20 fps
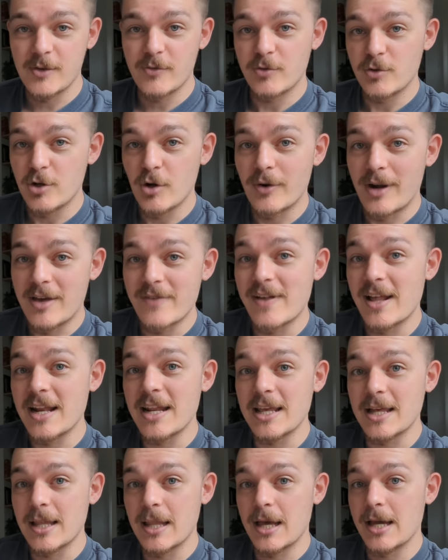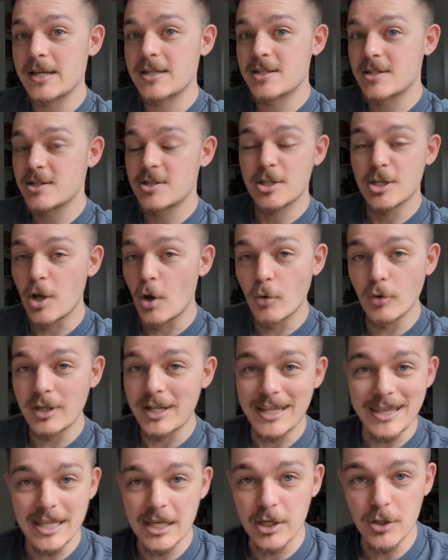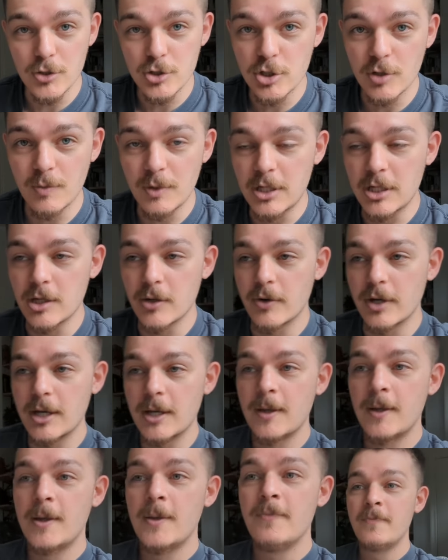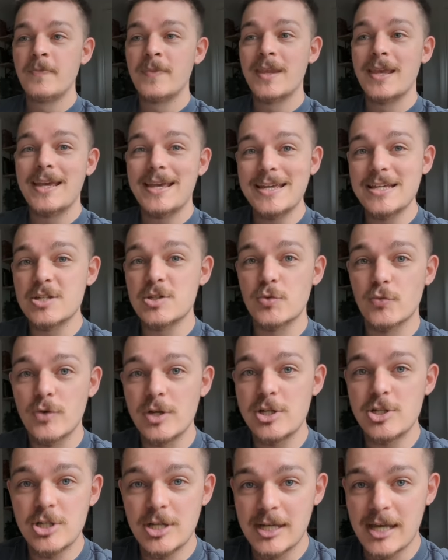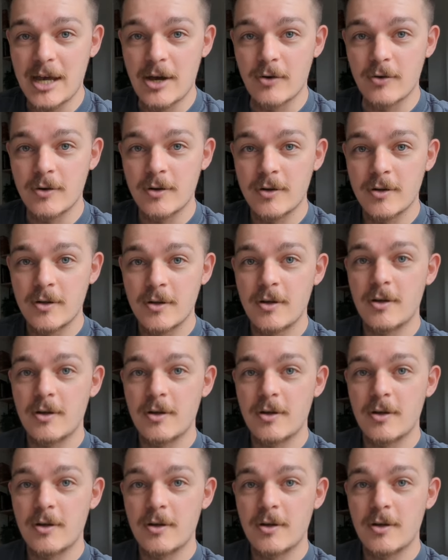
if you don't have any clients, this is the only thing you should be doing, is reaching out.